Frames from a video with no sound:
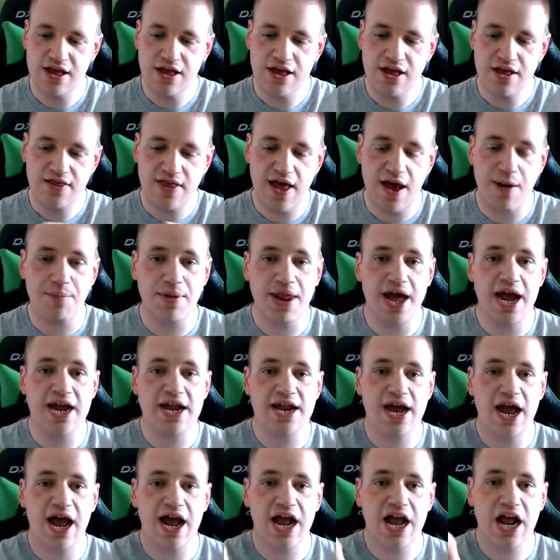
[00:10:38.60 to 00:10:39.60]
that blade
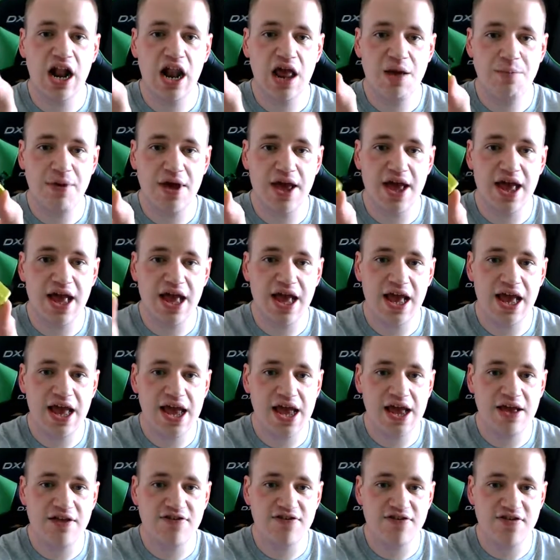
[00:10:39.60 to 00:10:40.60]
and clip it
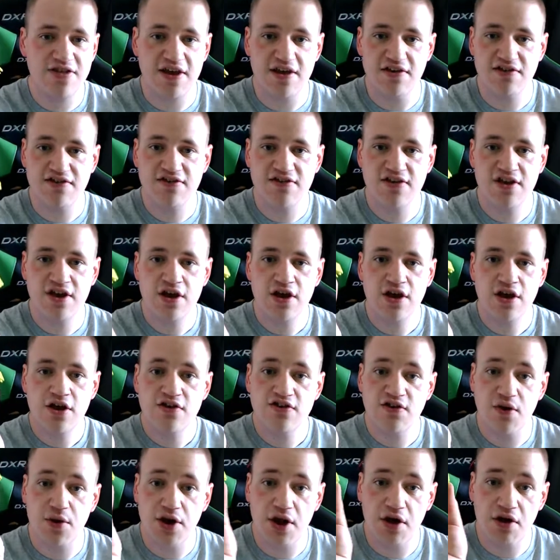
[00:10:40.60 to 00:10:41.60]
into this,
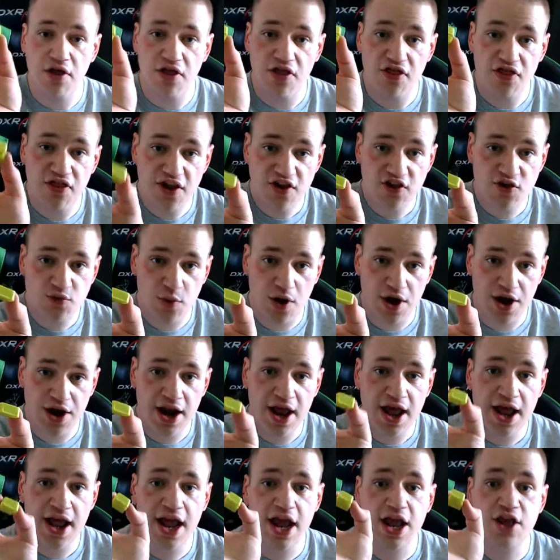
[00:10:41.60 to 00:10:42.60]
so I know that this one
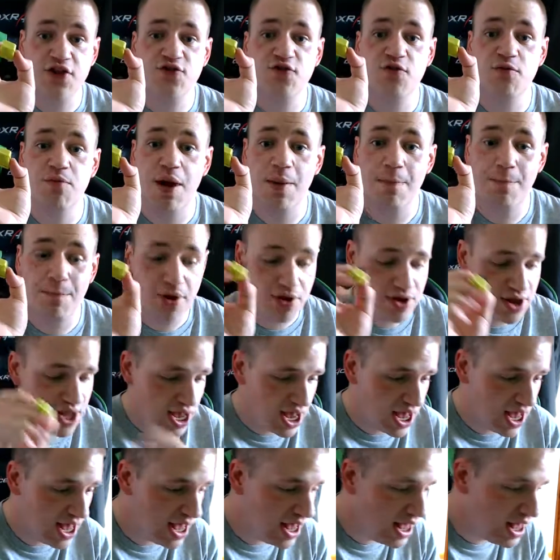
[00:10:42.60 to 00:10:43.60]
is for my body
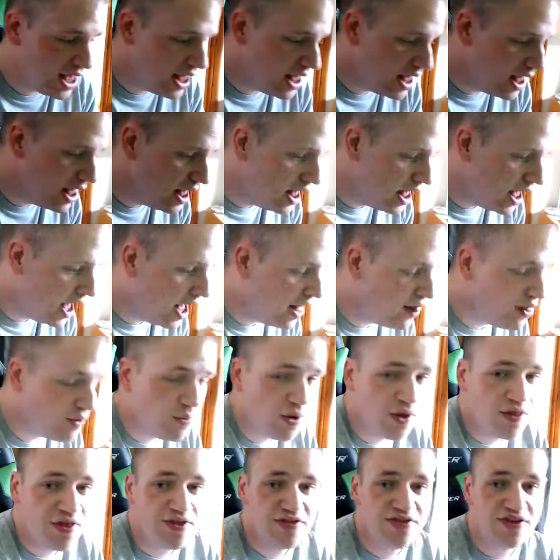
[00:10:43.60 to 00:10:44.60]
hair and the
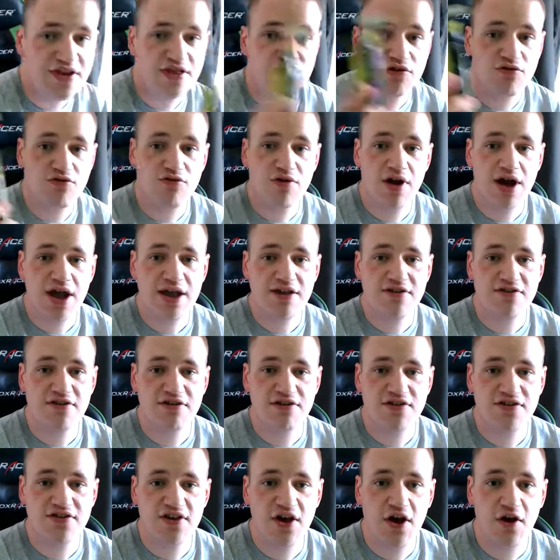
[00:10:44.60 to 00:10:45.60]
one that's in the razor
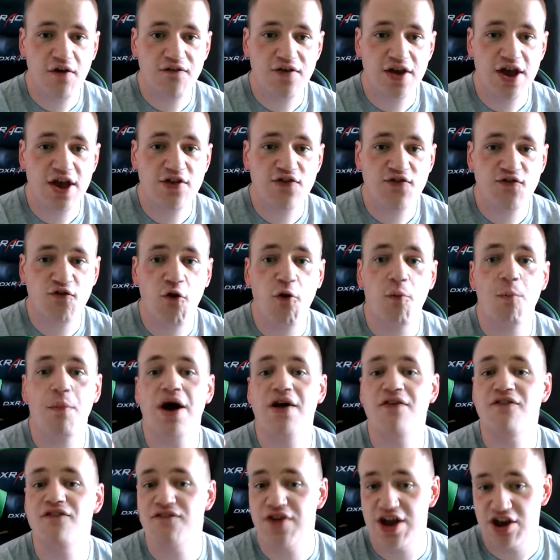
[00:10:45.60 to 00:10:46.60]
itself is for my
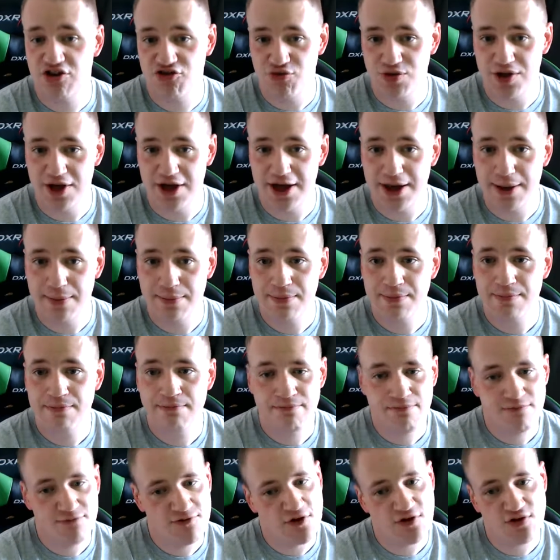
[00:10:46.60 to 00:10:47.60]
facial hair.
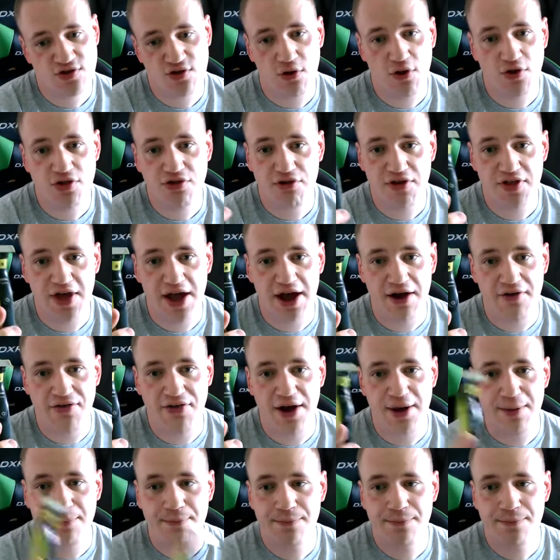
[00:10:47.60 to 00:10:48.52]
Just thought I'd throw that out there.